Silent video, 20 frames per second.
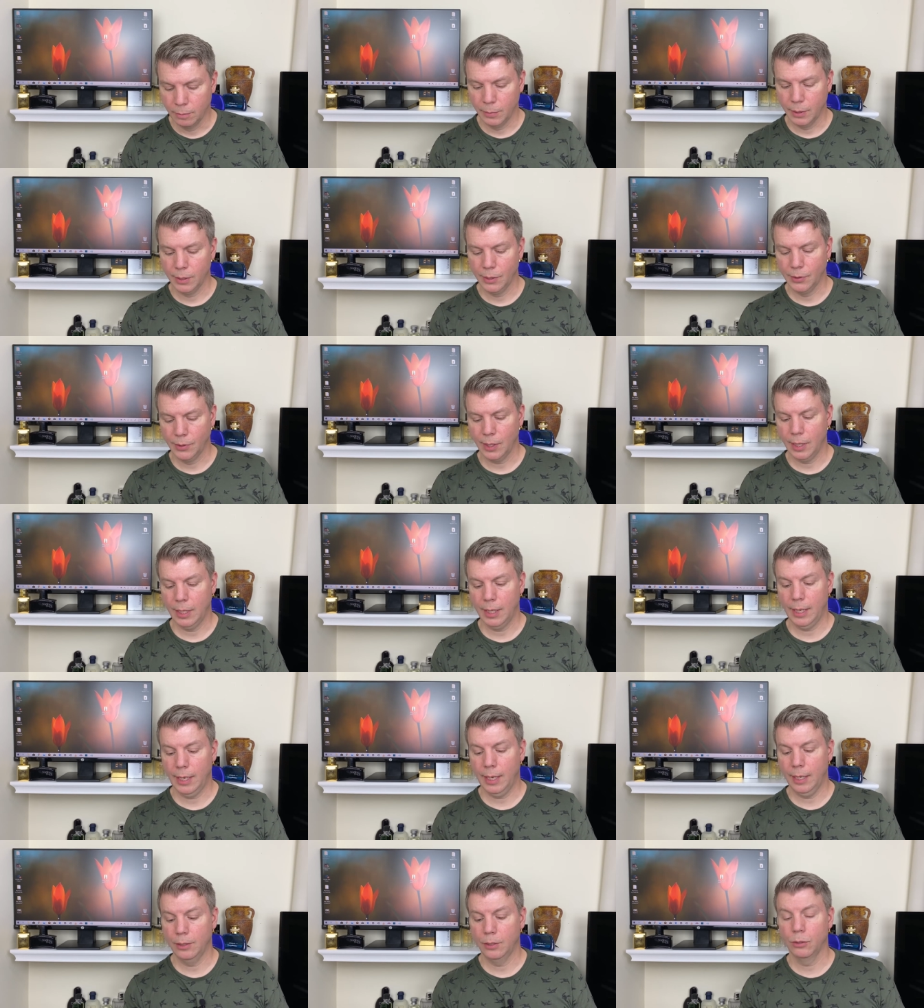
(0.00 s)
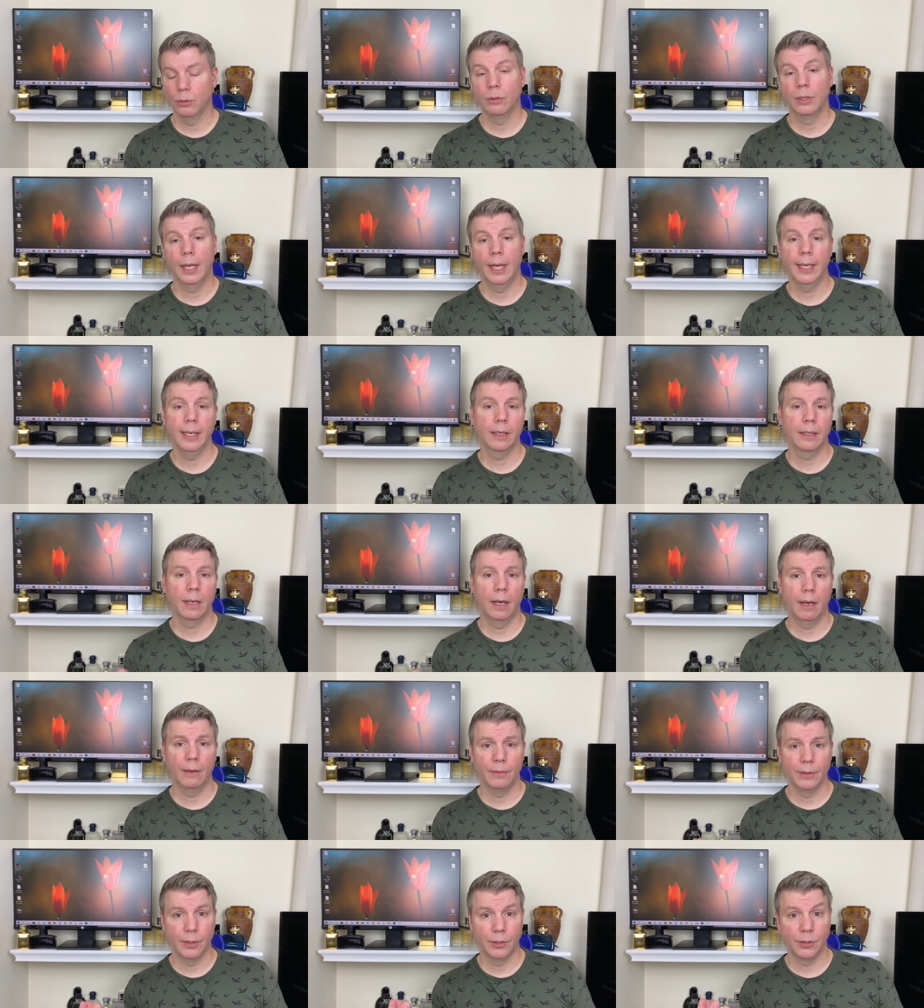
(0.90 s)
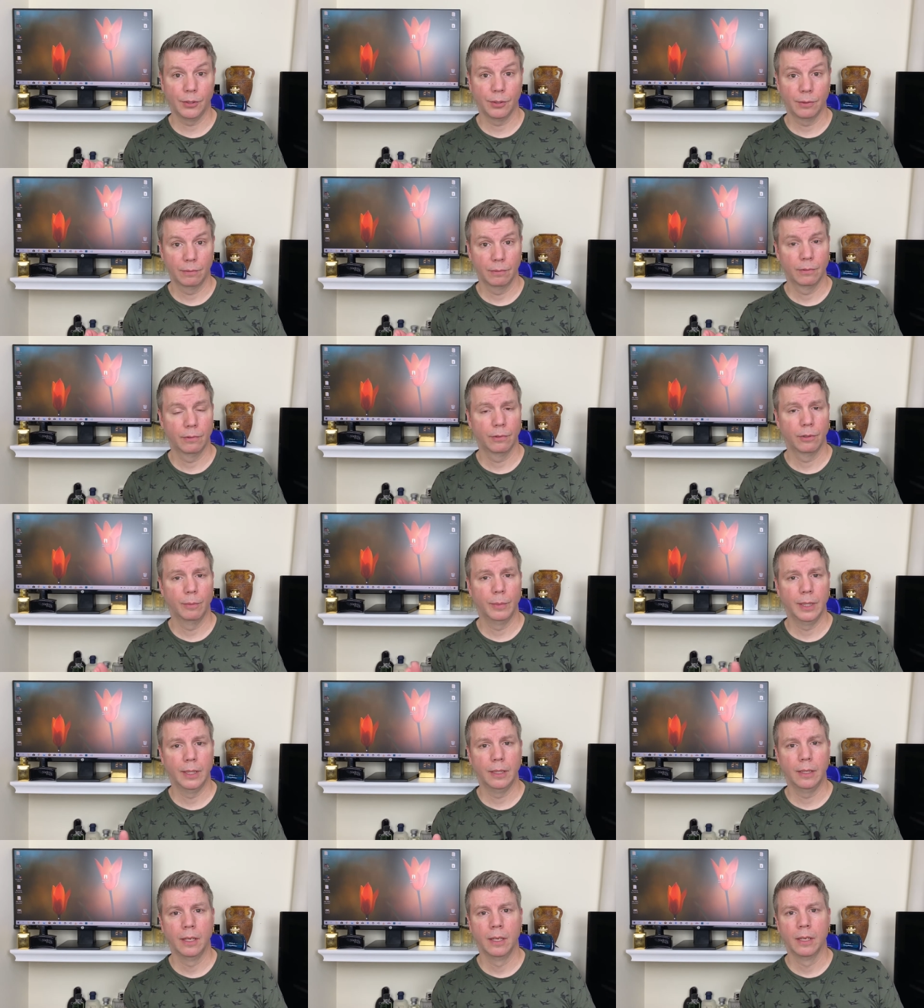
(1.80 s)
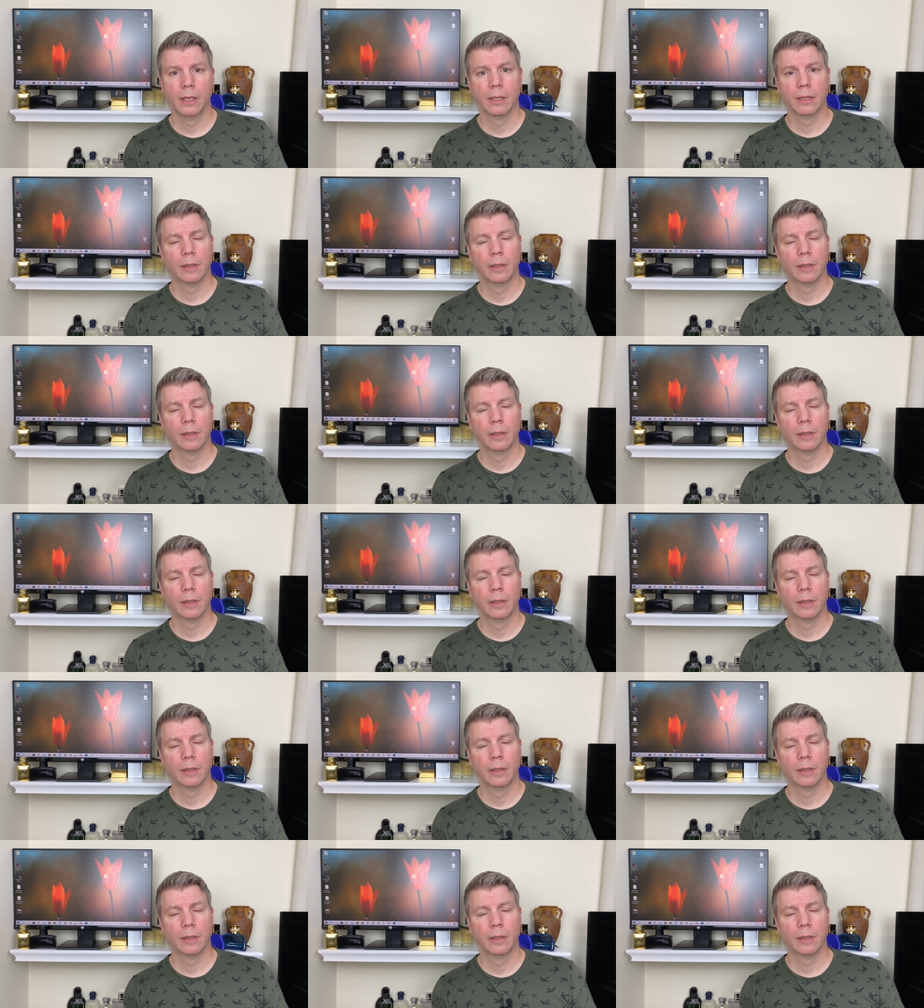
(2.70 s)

because I, I do like Office for Men,